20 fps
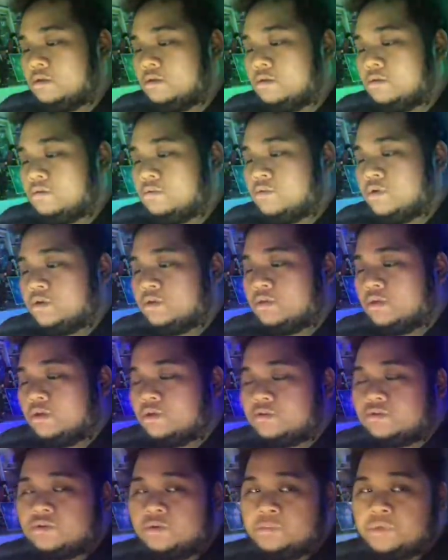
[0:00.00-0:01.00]
wait, I think it's
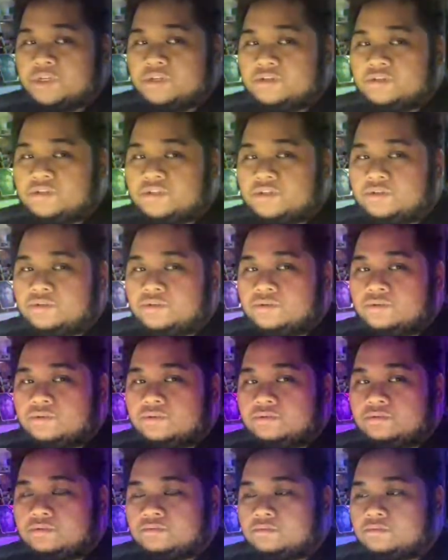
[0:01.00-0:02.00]
gonna be Steel,
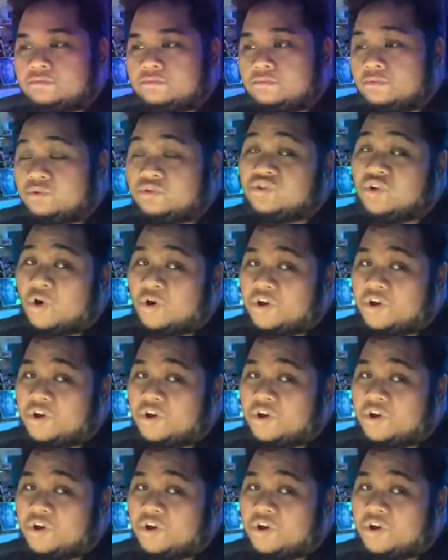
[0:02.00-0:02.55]
no, Dark